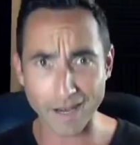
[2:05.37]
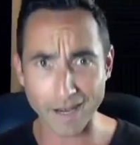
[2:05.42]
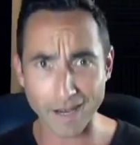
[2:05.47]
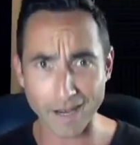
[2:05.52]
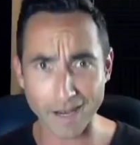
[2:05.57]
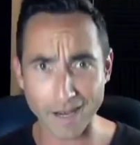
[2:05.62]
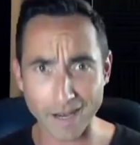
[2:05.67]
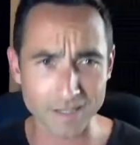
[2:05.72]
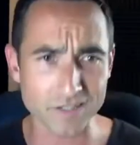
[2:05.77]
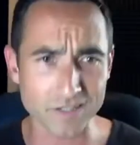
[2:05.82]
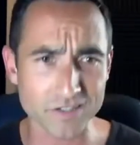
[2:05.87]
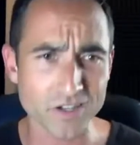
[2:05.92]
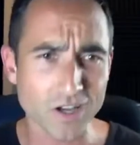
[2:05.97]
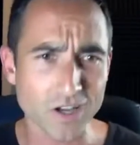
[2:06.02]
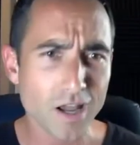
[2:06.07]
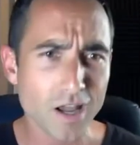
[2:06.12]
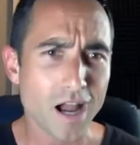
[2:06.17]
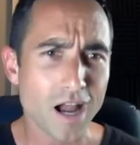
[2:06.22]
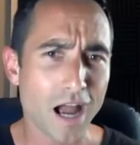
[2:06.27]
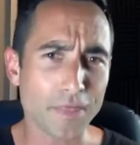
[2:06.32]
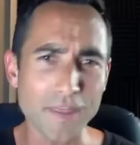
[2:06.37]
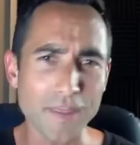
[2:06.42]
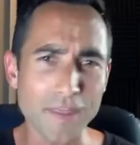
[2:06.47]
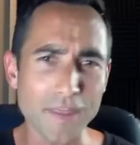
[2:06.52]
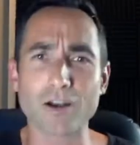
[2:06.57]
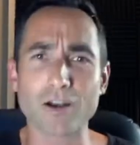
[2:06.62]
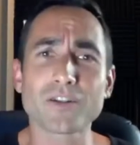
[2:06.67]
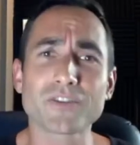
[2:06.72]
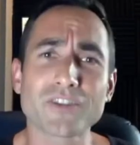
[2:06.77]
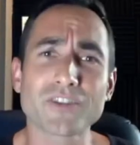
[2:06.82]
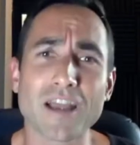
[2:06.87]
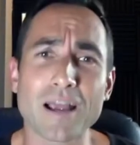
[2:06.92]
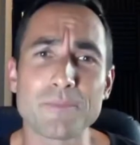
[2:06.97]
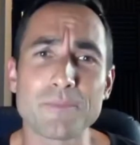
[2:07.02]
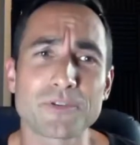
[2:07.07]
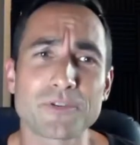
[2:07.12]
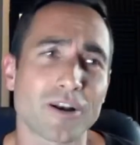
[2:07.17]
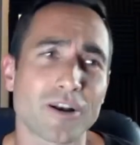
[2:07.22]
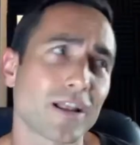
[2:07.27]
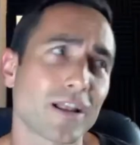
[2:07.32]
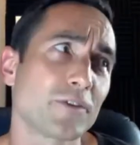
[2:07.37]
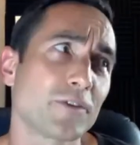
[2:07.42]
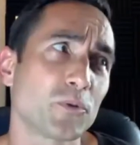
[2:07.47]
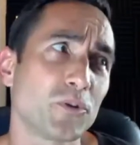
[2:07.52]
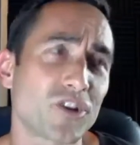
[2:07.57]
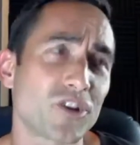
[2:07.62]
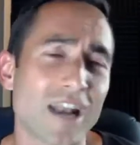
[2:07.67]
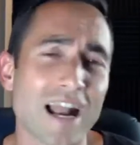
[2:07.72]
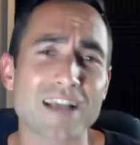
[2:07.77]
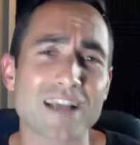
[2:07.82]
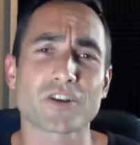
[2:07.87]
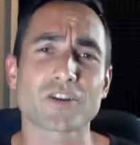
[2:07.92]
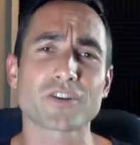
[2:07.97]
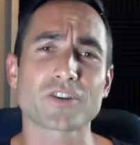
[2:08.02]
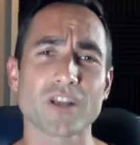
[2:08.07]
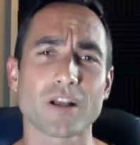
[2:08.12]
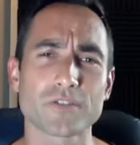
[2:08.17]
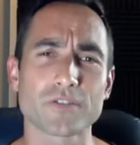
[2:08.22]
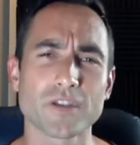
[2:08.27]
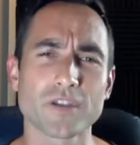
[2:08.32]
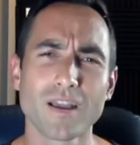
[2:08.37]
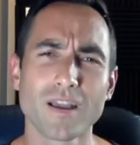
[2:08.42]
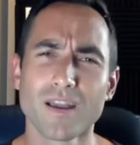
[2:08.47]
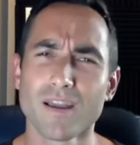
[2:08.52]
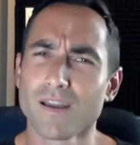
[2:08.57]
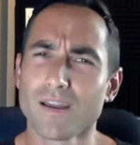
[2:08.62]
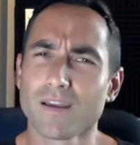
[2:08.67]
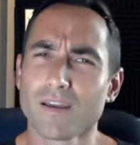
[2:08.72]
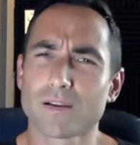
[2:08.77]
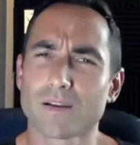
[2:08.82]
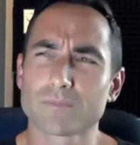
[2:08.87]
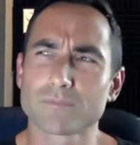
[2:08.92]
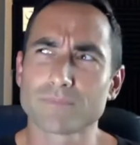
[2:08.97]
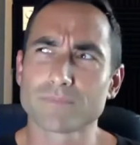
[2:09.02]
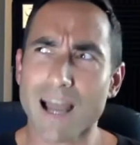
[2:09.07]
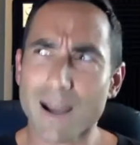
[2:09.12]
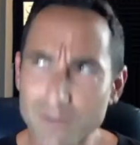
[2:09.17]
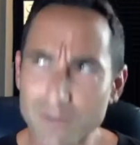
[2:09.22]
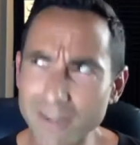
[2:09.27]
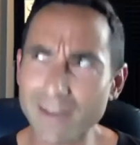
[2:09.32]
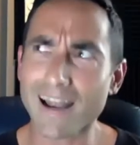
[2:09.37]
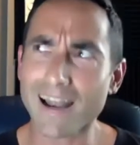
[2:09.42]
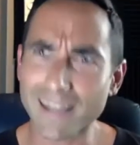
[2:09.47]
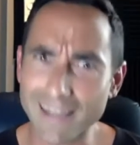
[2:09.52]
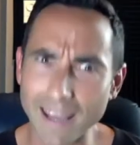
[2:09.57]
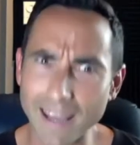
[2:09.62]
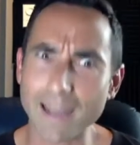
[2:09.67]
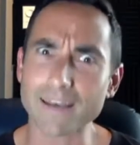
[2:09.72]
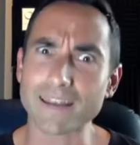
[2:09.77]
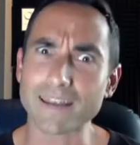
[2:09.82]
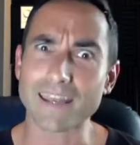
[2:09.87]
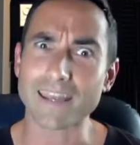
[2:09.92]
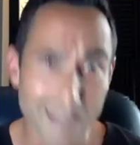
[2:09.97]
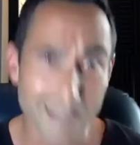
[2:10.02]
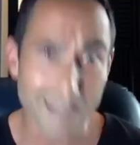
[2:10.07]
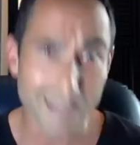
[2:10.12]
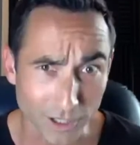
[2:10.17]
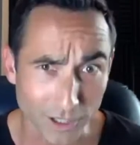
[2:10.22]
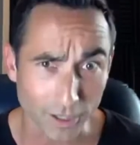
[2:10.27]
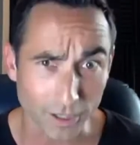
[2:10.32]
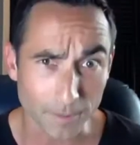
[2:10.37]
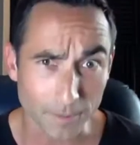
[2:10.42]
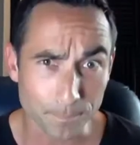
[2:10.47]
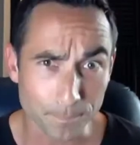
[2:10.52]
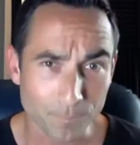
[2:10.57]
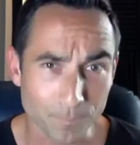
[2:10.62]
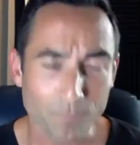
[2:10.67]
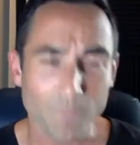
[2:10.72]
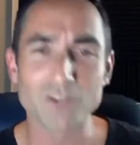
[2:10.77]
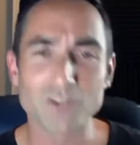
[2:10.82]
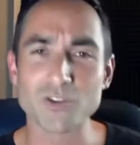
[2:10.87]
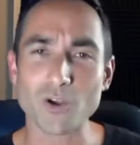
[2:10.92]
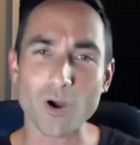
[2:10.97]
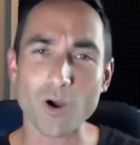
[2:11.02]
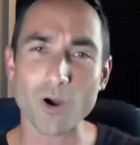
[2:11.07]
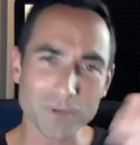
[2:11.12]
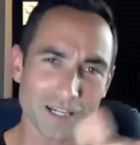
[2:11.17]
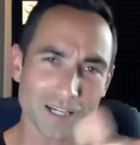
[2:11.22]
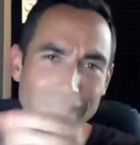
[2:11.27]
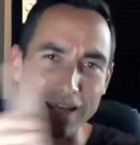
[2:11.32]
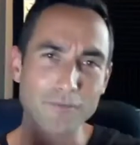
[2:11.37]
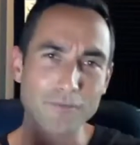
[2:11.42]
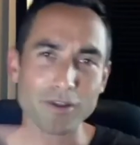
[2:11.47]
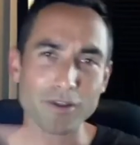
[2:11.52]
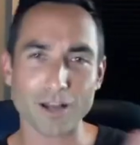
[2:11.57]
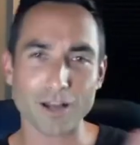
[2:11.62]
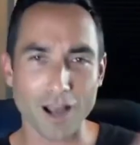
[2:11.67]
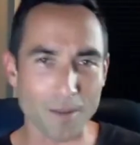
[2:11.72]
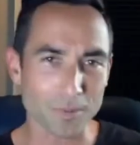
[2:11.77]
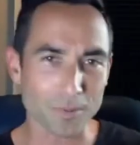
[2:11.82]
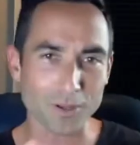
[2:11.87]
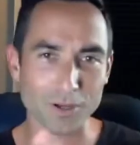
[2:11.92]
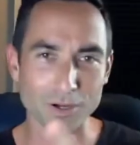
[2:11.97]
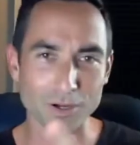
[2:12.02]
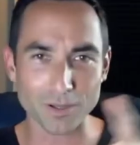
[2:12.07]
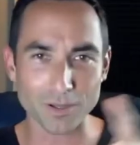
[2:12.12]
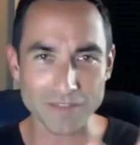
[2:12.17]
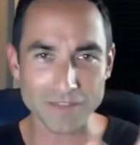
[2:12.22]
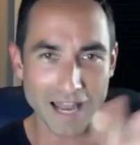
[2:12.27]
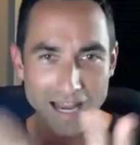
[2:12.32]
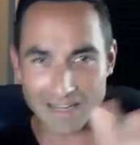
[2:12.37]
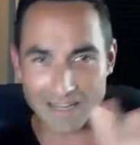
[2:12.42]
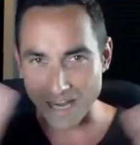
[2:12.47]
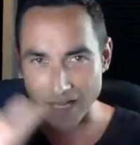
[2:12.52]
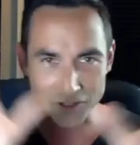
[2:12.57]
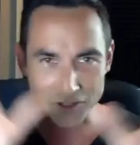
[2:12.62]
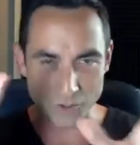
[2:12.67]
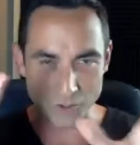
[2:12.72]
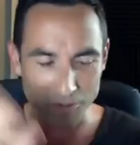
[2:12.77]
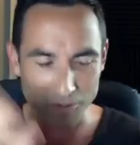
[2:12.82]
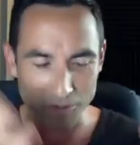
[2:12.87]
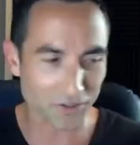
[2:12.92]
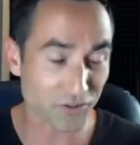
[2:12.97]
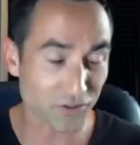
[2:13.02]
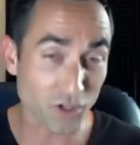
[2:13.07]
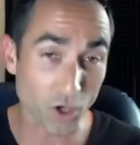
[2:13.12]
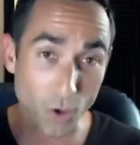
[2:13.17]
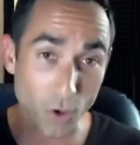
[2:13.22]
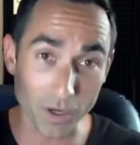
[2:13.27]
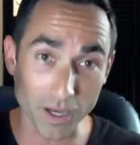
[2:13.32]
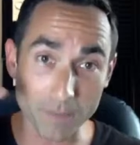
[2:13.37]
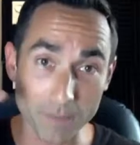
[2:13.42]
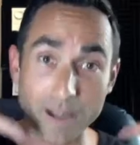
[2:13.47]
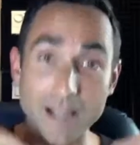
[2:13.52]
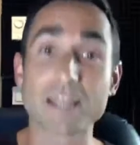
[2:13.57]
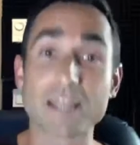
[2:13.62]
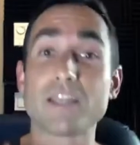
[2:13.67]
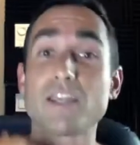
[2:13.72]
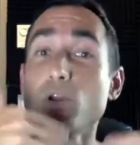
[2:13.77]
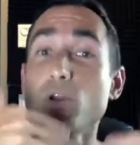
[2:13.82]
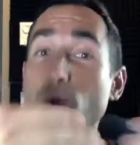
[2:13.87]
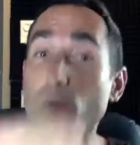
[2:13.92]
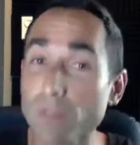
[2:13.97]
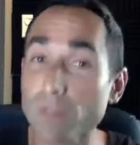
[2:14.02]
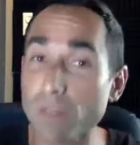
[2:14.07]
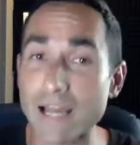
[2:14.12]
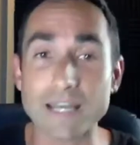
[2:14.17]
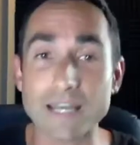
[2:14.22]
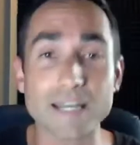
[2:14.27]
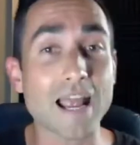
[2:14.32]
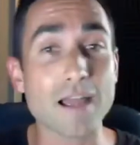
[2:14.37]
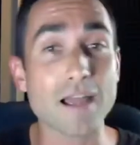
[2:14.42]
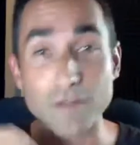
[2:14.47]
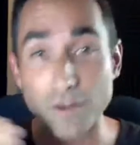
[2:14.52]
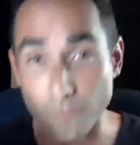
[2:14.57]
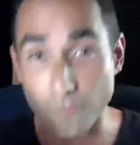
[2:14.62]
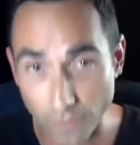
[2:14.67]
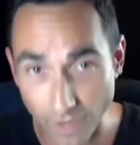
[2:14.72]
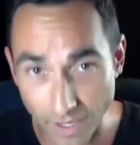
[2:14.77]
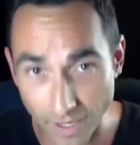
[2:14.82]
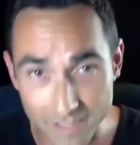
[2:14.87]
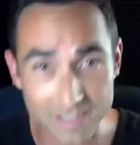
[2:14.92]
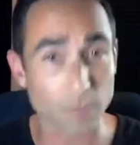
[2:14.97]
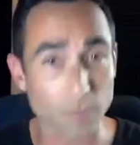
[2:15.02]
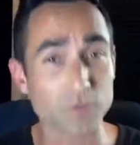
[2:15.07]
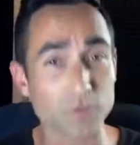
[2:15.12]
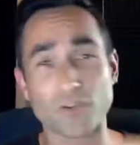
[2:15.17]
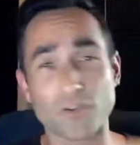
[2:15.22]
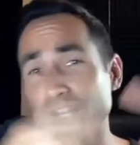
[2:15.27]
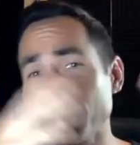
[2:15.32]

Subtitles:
here, because I think at all times in our lives we should ask ourselves, how did I get here? So I'm going to give you a couple little night and stories here. So in my youth, I didn't have any friends. I was very